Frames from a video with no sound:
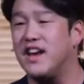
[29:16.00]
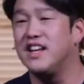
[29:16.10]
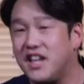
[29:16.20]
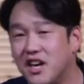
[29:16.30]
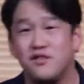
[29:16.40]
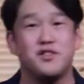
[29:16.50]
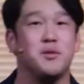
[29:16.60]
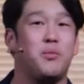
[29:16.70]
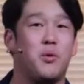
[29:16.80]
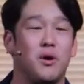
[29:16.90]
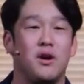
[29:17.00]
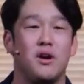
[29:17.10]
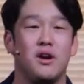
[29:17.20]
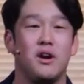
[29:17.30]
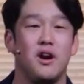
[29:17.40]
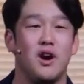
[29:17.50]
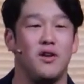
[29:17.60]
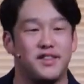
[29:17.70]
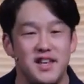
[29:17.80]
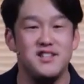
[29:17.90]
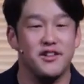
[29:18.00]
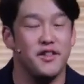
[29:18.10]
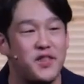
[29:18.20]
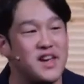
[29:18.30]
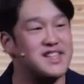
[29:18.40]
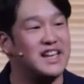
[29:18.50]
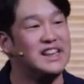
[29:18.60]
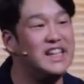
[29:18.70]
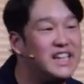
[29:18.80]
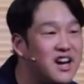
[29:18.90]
and give to the poor? Uh, these are the things that lead